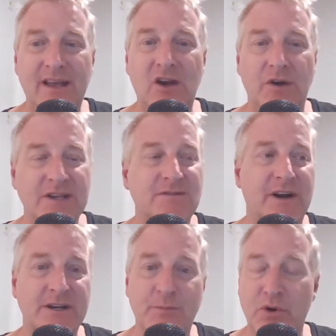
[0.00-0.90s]
you know he's
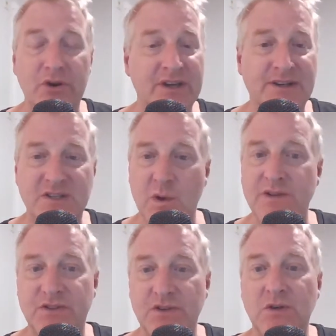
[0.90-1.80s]
very brilliant as well
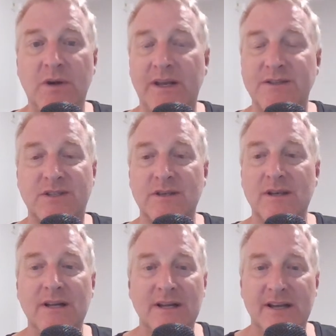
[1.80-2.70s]
too and he's
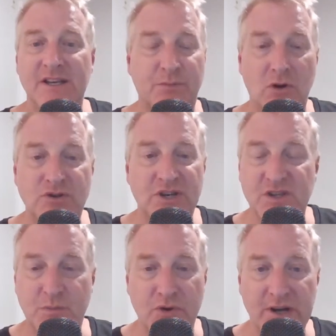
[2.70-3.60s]
his project
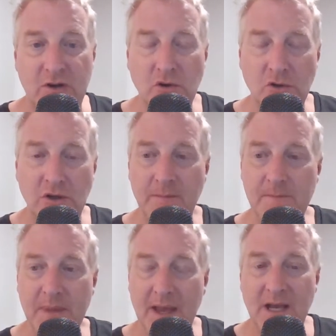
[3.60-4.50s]
is pretty cool
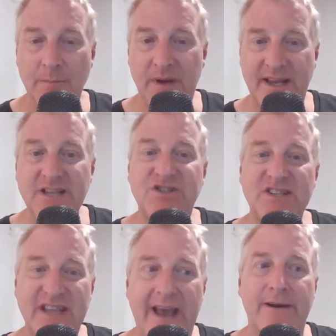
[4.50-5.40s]
but he's
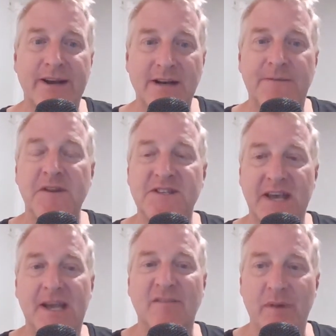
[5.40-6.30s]
just arrogant for the
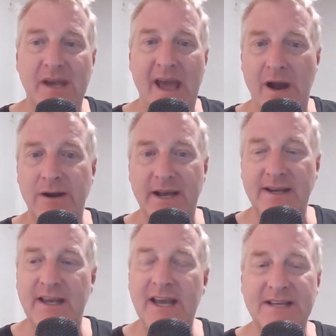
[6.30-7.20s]
sake of being
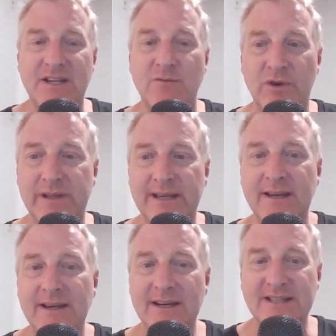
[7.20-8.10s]
arrogant he hasn't really
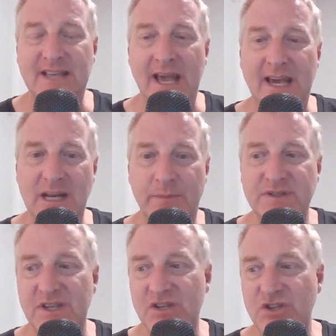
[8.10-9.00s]
taken a
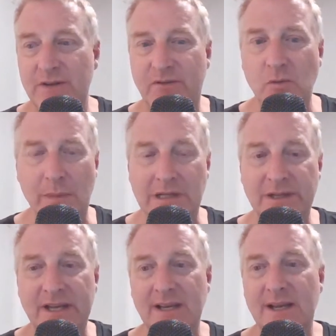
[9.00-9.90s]
position of
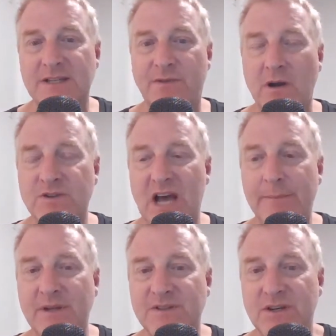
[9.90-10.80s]
humility as far as i'm
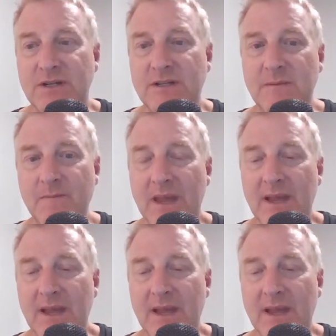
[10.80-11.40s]
concerned